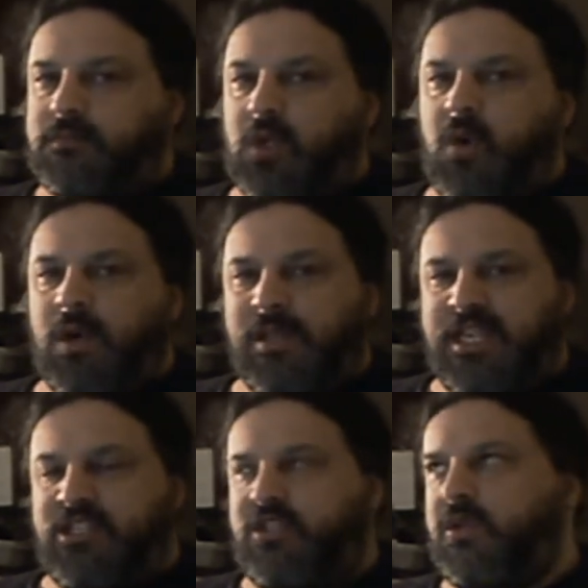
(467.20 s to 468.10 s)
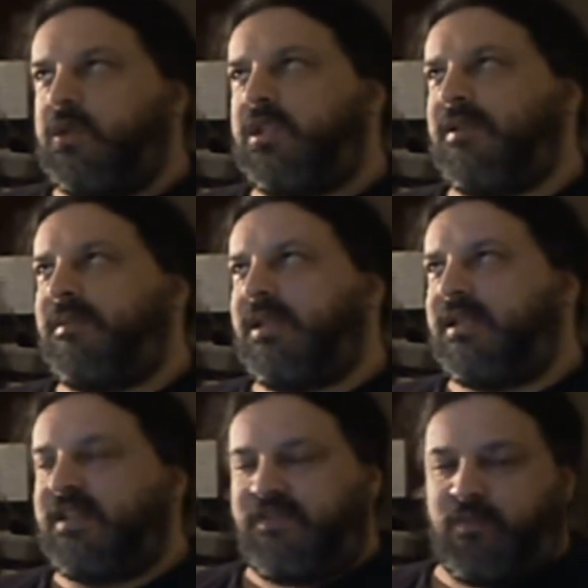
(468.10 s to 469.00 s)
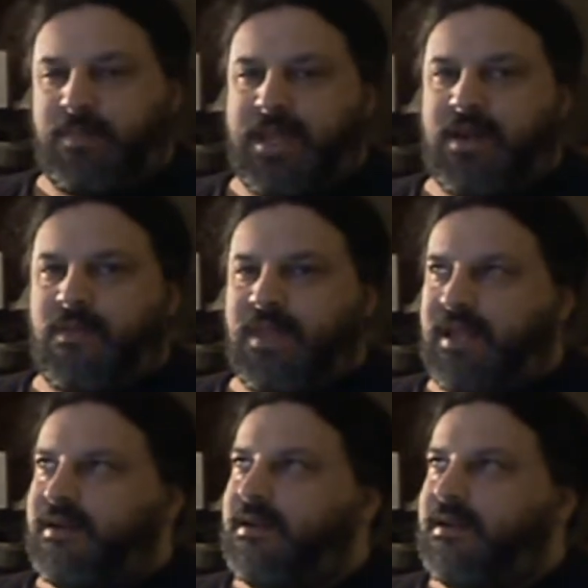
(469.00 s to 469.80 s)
or at least do them in a different manner that